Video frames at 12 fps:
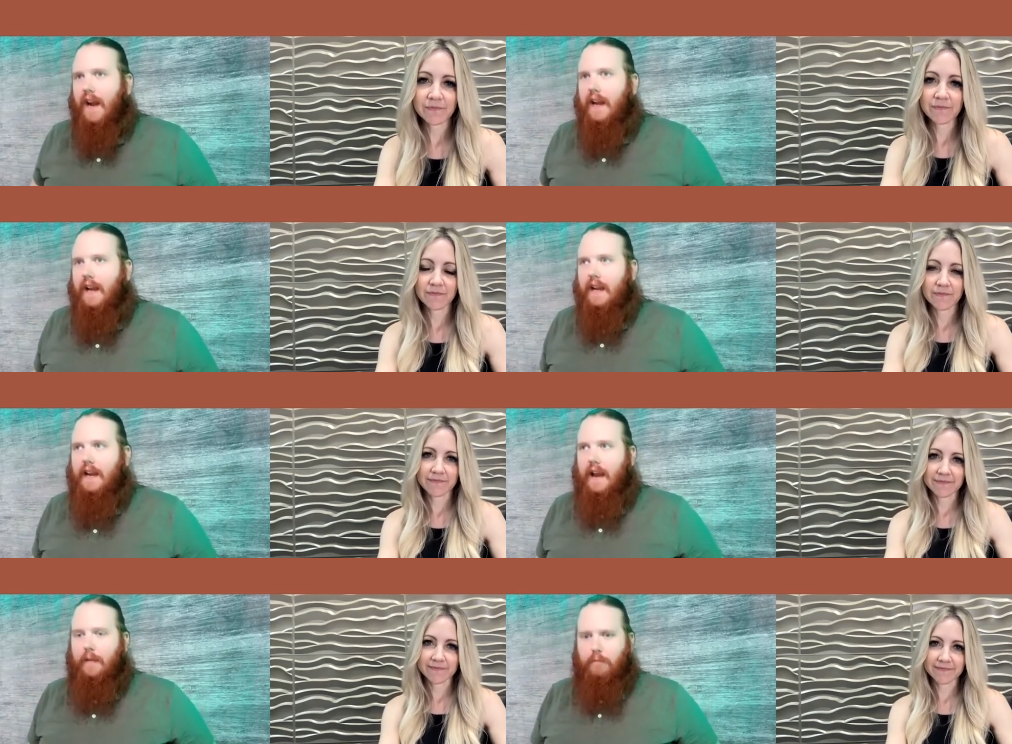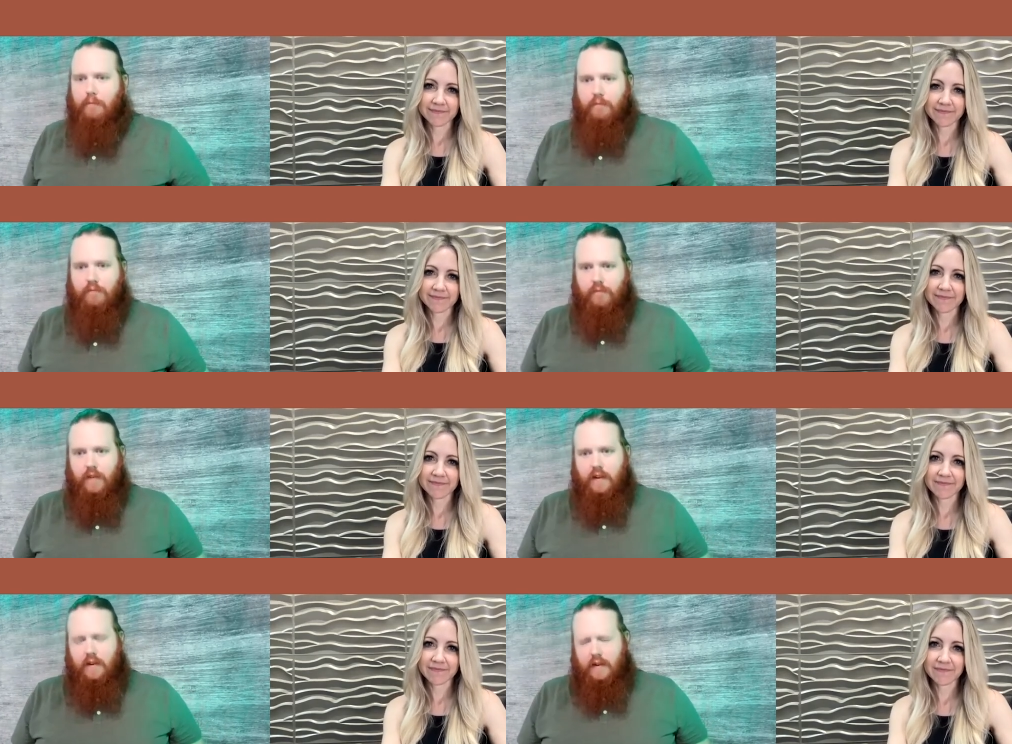Speaker 1: fighting it. I'm
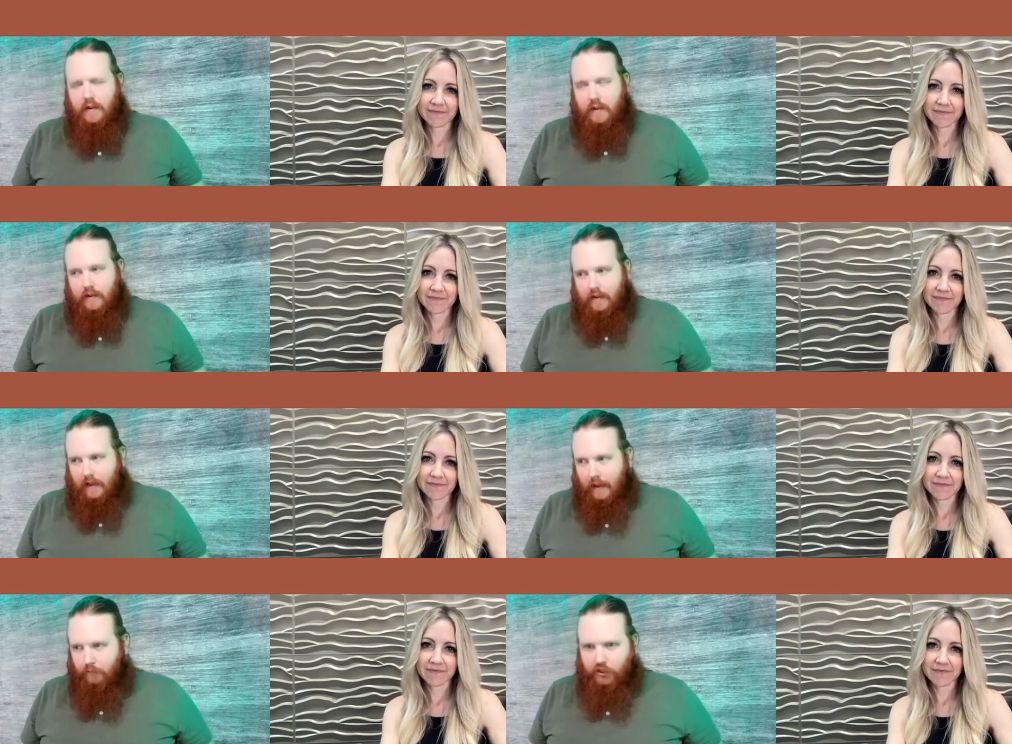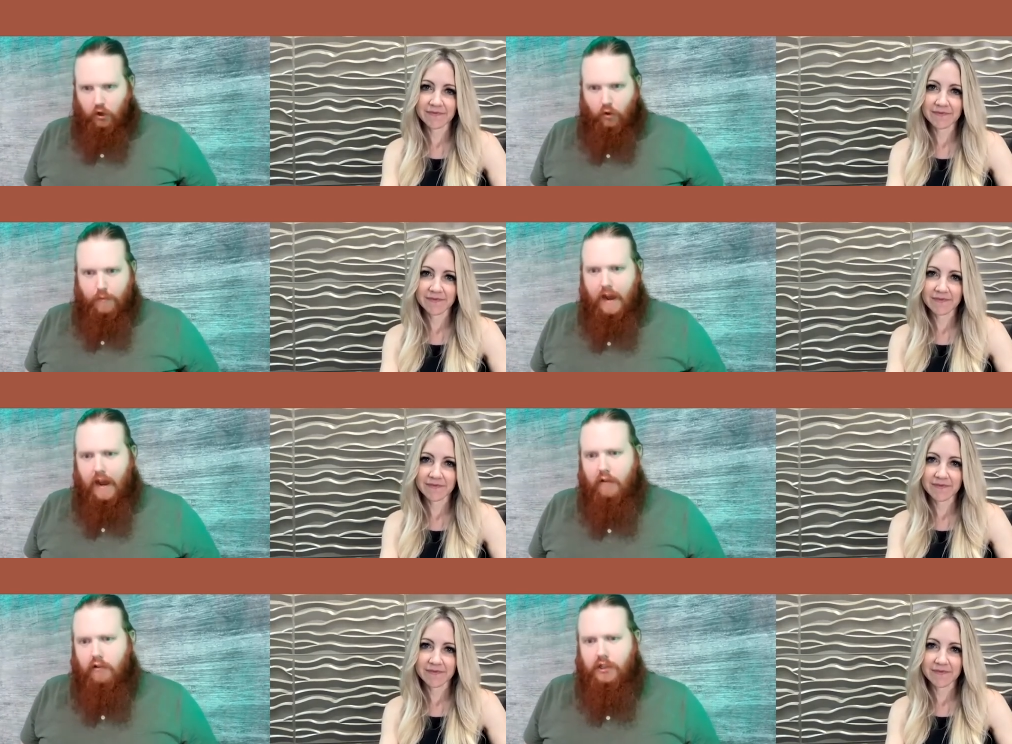I'm German
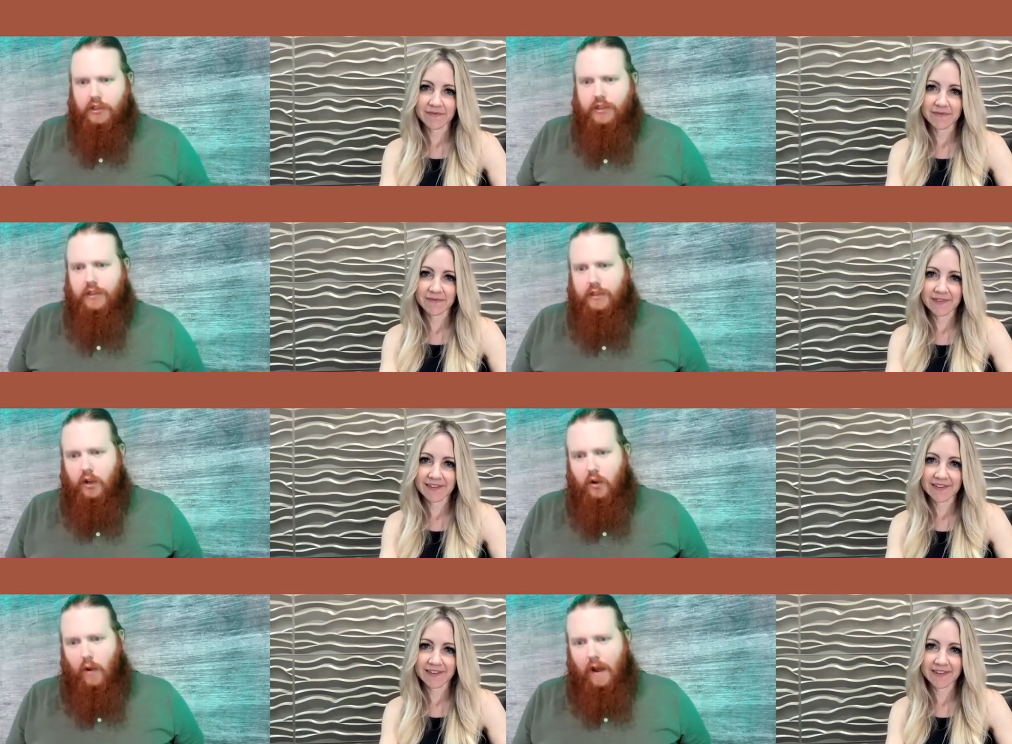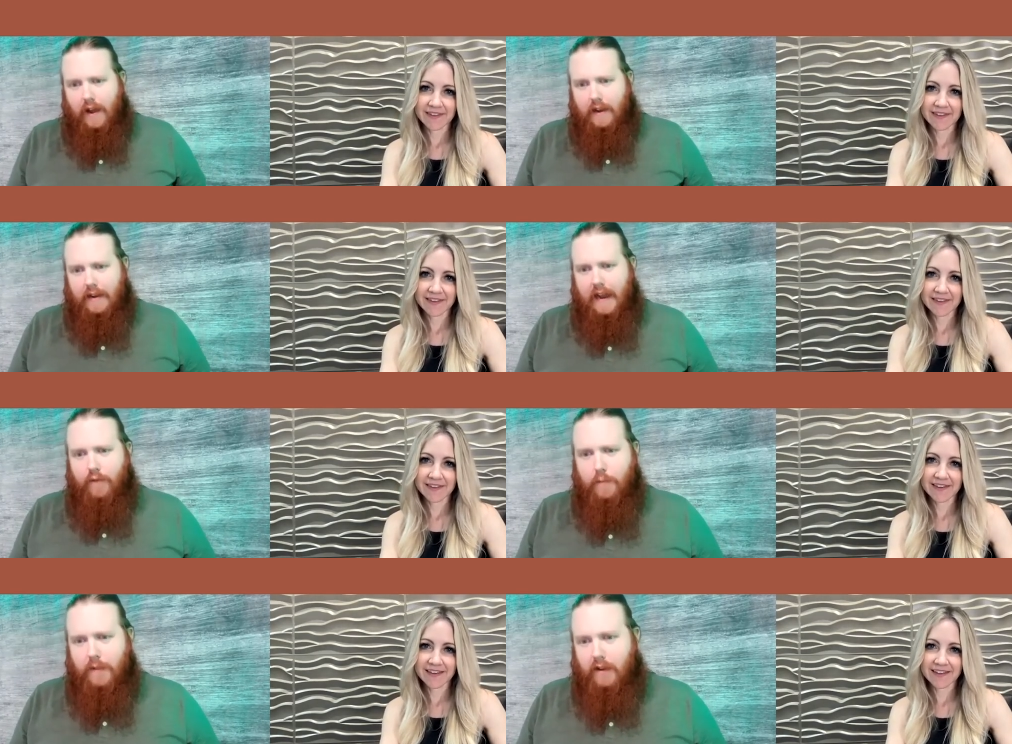Irish, so I
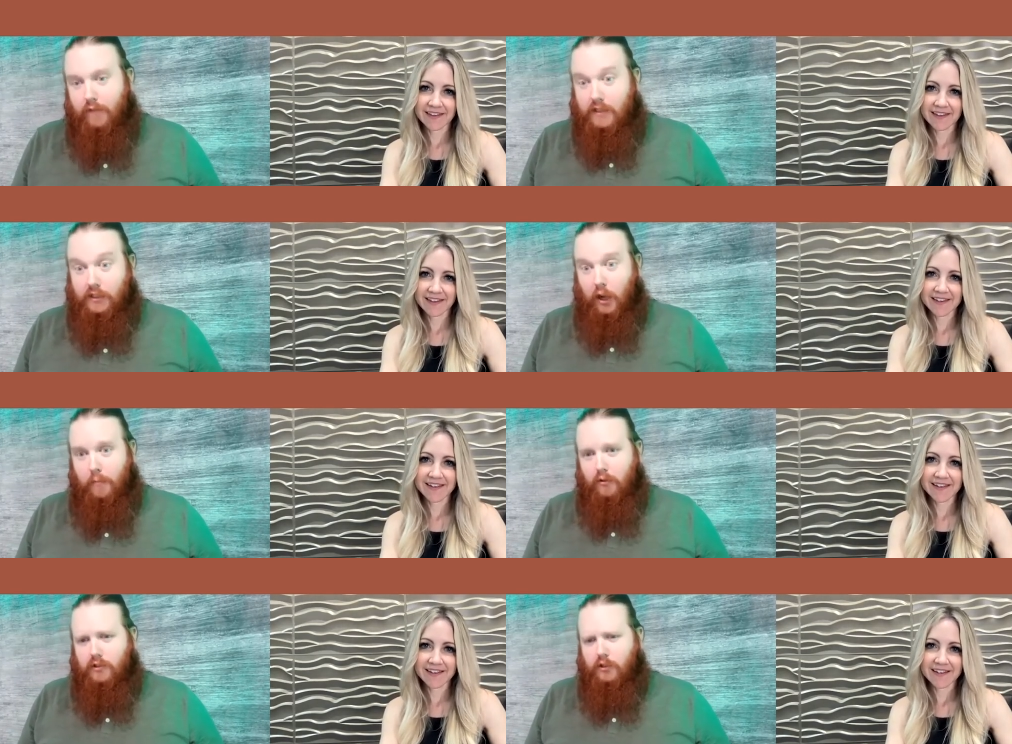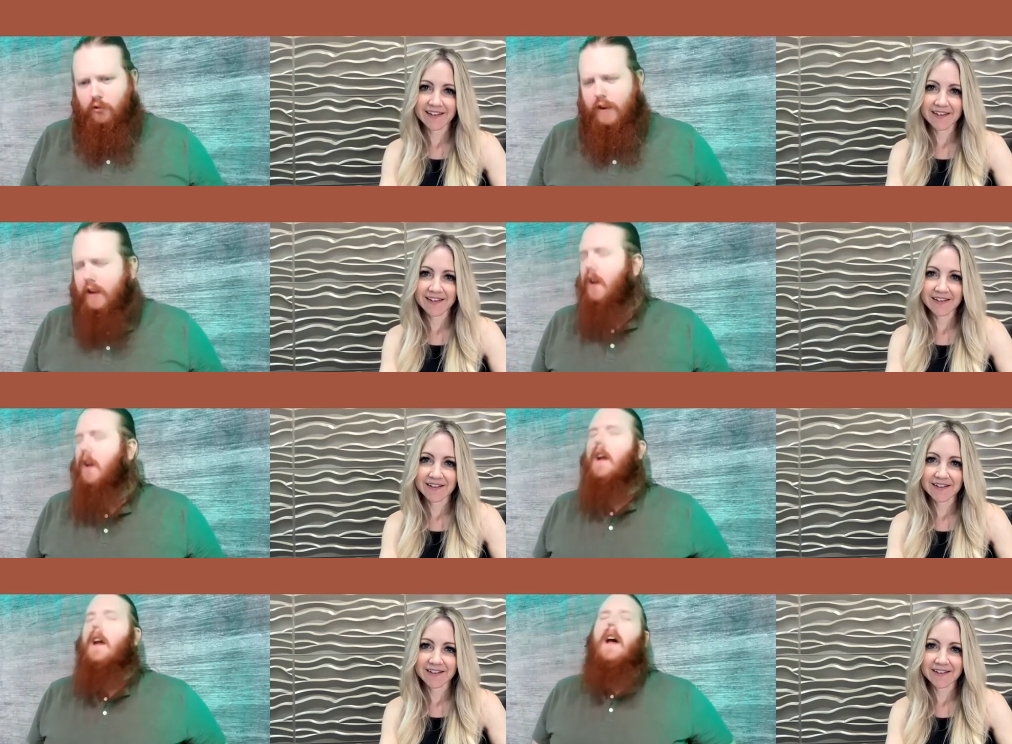have a bit of a stubborn
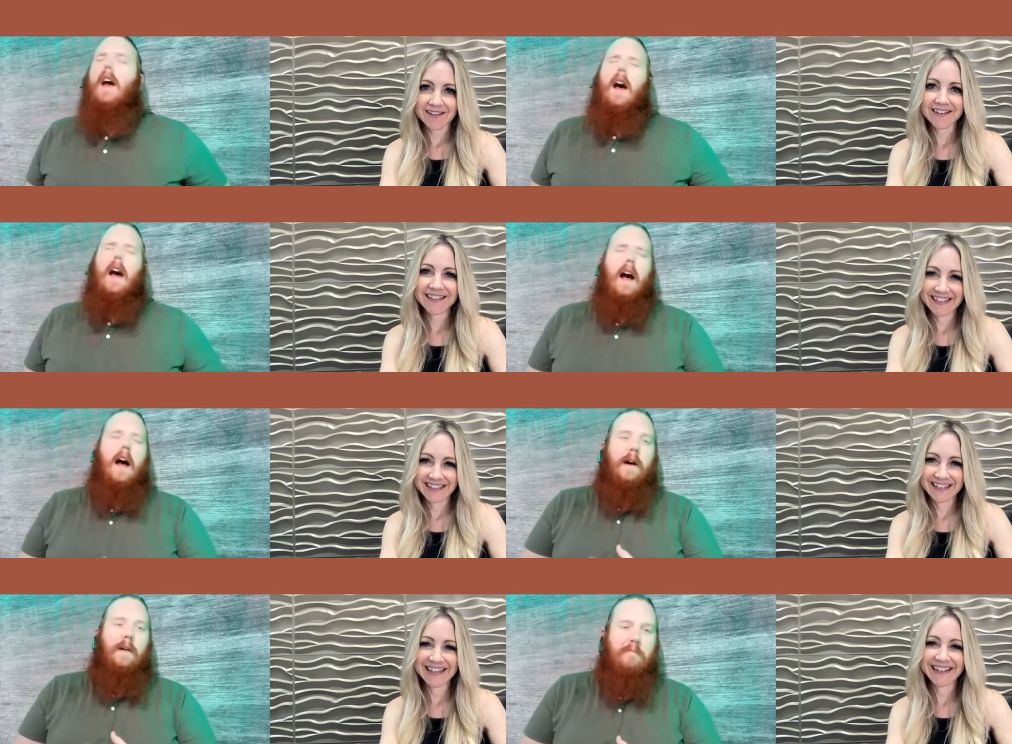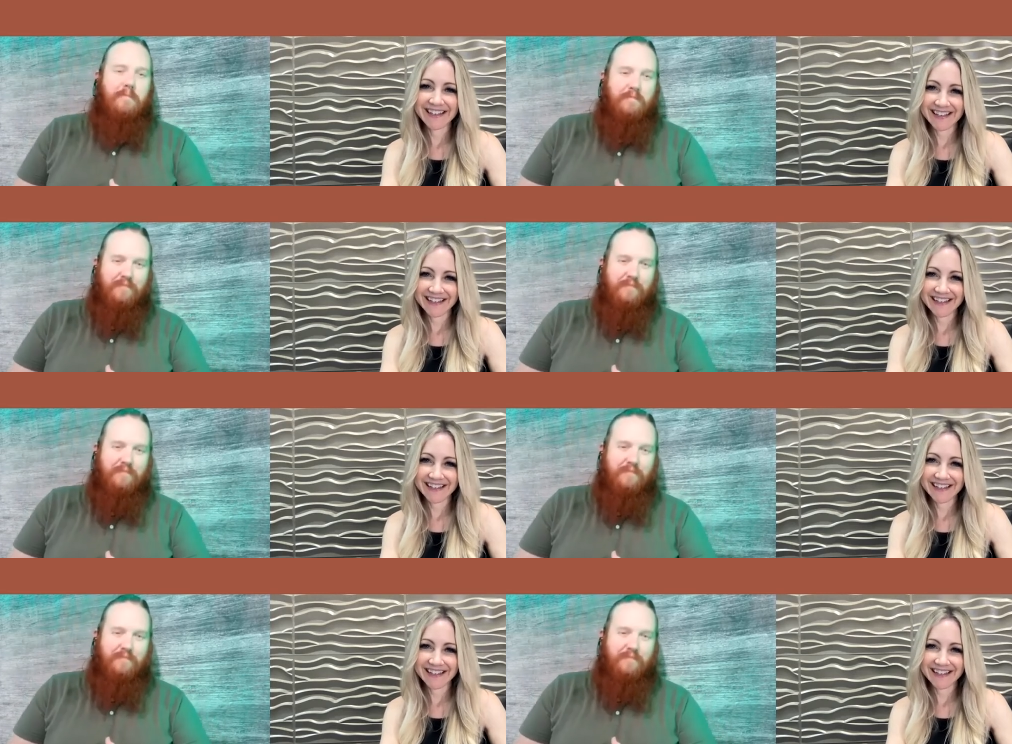streak. Um,